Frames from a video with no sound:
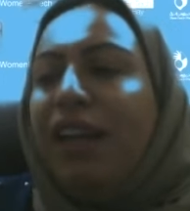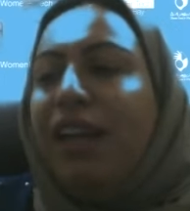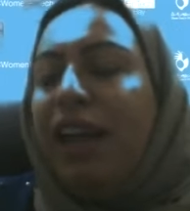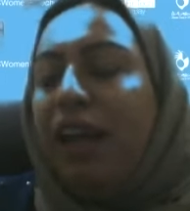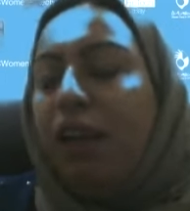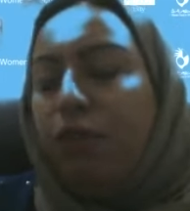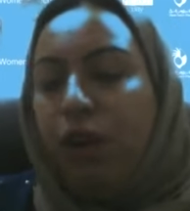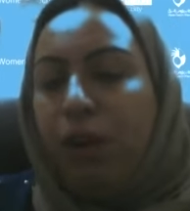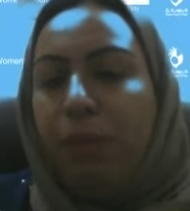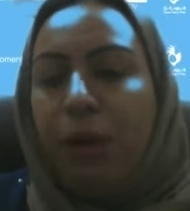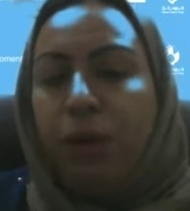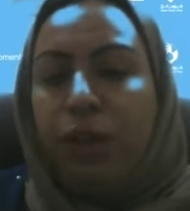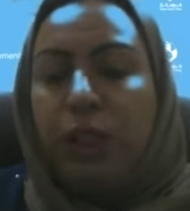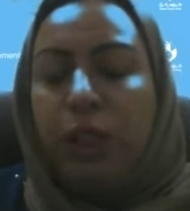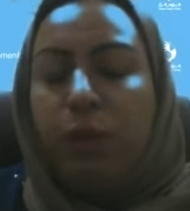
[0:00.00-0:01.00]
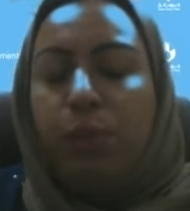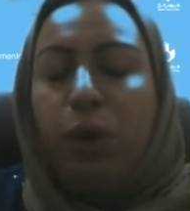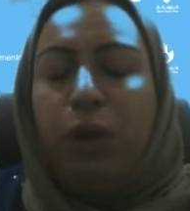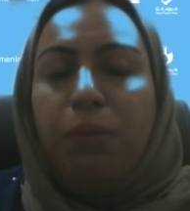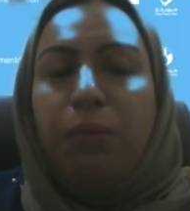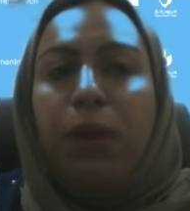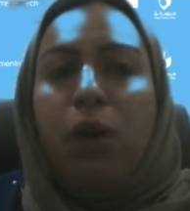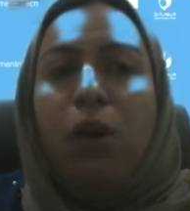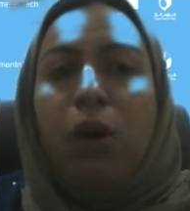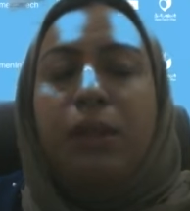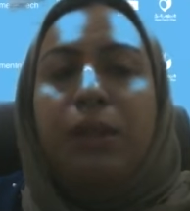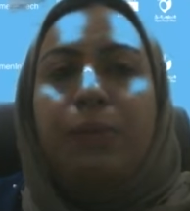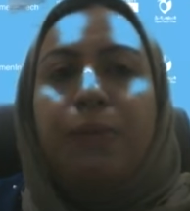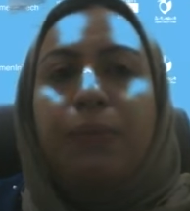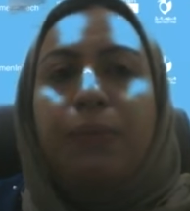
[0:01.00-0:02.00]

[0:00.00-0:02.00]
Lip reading: careful about this point because